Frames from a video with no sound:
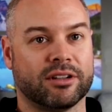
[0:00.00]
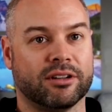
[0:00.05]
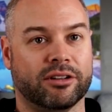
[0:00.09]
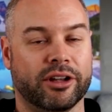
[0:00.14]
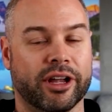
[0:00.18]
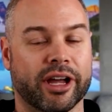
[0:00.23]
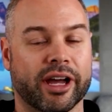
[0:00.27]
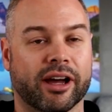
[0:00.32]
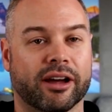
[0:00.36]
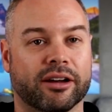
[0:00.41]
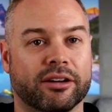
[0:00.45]

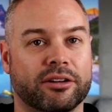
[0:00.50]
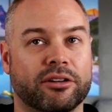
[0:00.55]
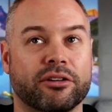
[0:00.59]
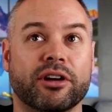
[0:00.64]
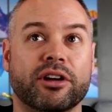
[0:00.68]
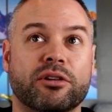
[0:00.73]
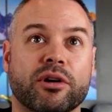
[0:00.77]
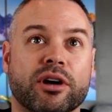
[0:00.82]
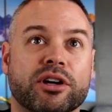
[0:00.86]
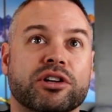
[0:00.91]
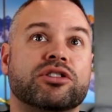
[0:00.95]
Yeah,
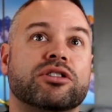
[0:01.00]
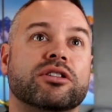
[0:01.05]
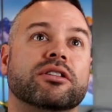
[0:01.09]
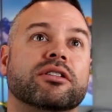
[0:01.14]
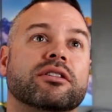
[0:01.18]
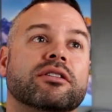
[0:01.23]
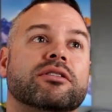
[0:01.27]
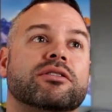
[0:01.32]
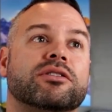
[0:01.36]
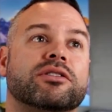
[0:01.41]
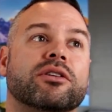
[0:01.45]
great question.
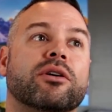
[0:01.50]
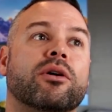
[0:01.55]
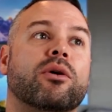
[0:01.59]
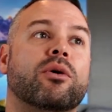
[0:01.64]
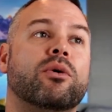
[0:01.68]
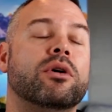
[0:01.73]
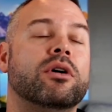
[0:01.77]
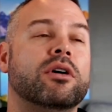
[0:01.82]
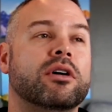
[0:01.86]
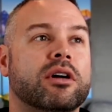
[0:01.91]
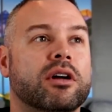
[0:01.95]

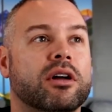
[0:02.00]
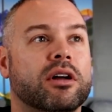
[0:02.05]
So